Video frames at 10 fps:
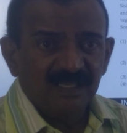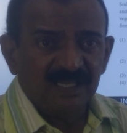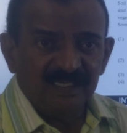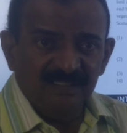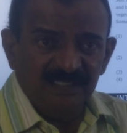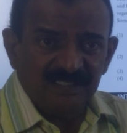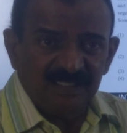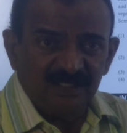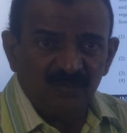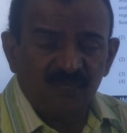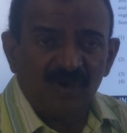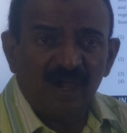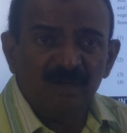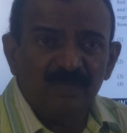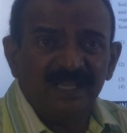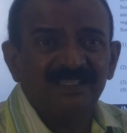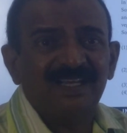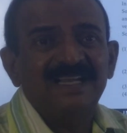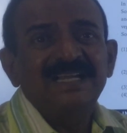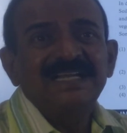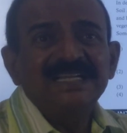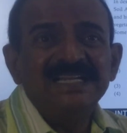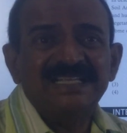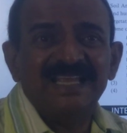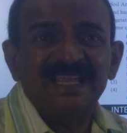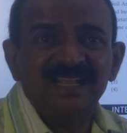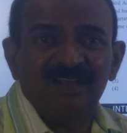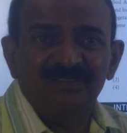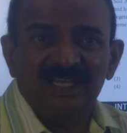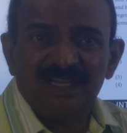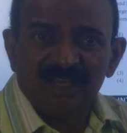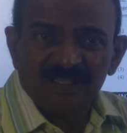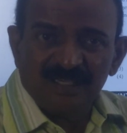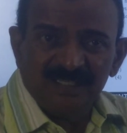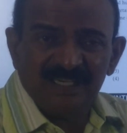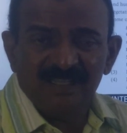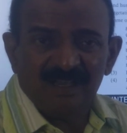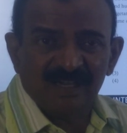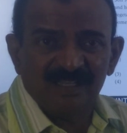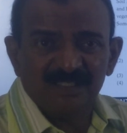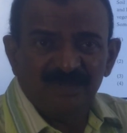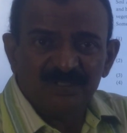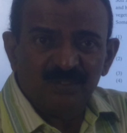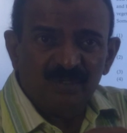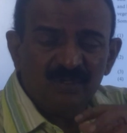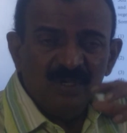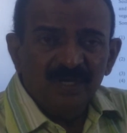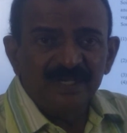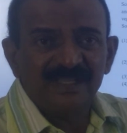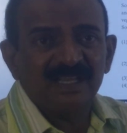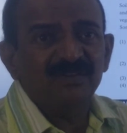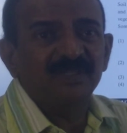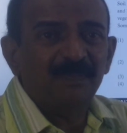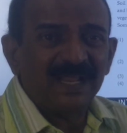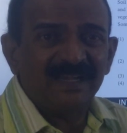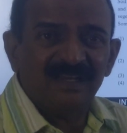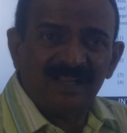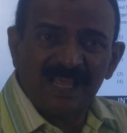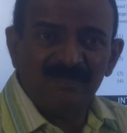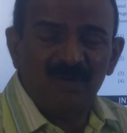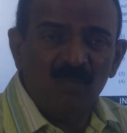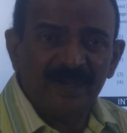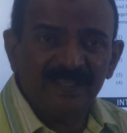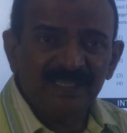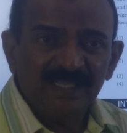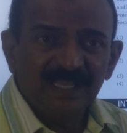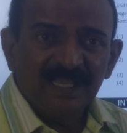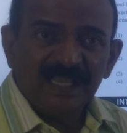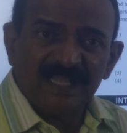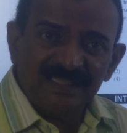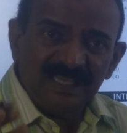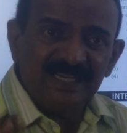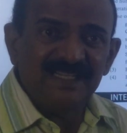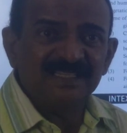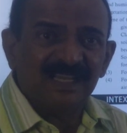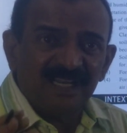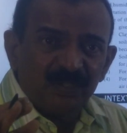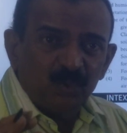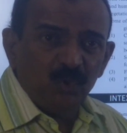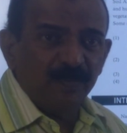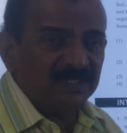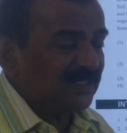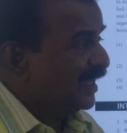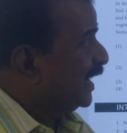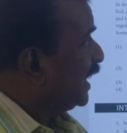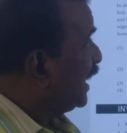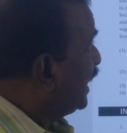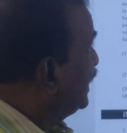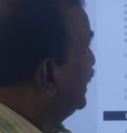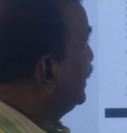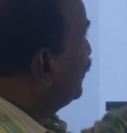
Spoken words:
and this is found by the decaying of the dead organism, also decay of the plant and animal body, and that is called as humus, and it is